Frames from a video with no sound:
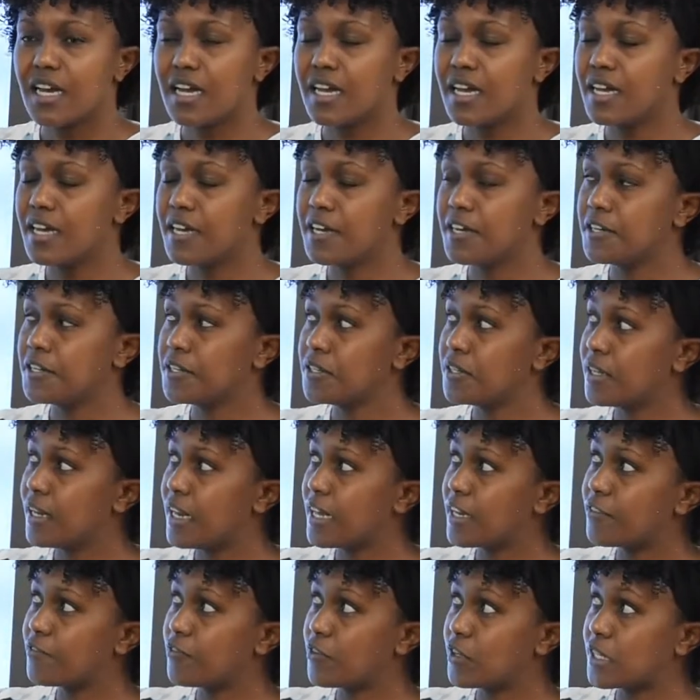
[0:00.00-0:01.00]

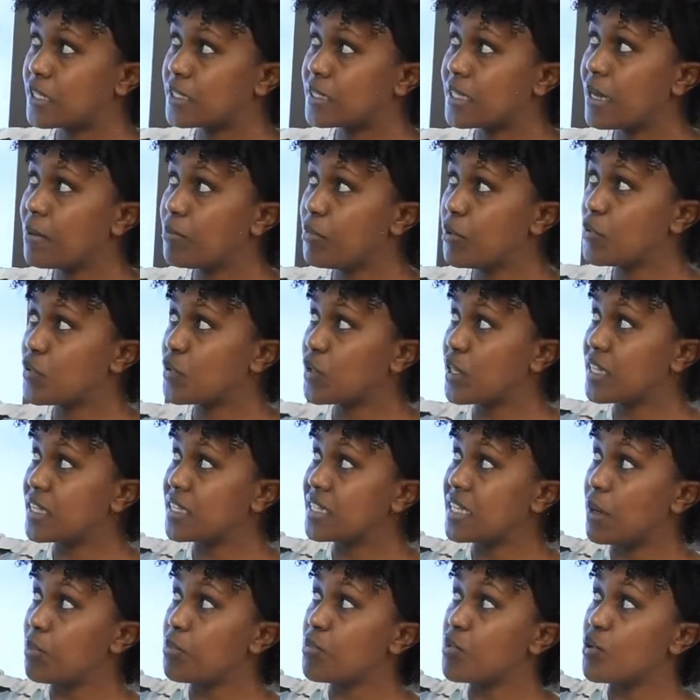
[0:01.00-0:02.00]
Like for example, you
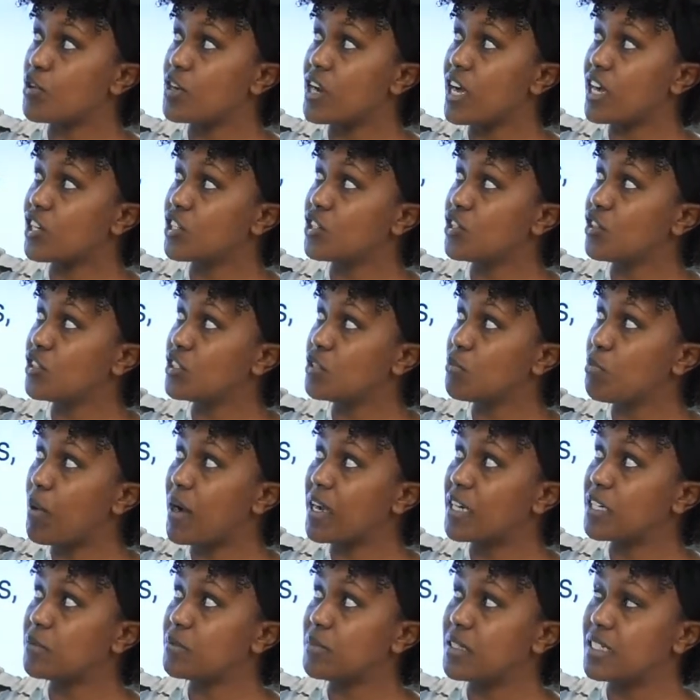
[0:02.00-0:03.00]
can say a production
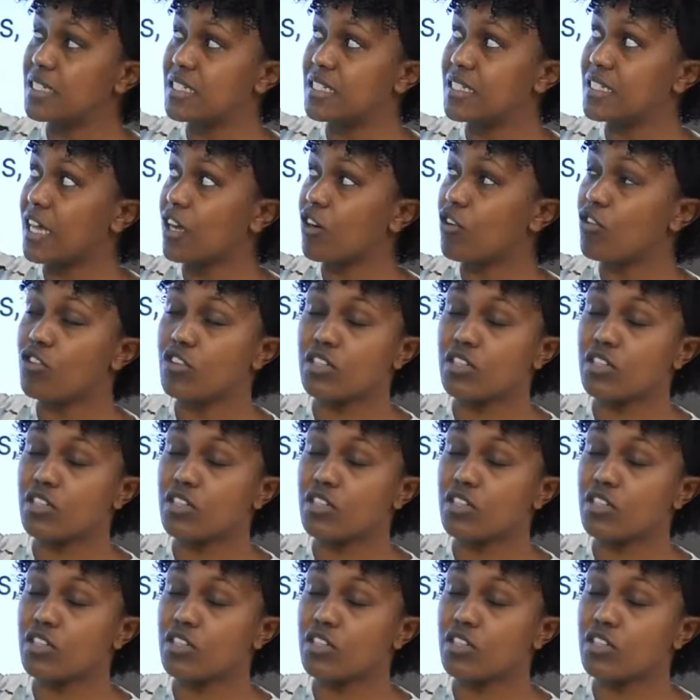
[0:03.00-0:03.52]
department is a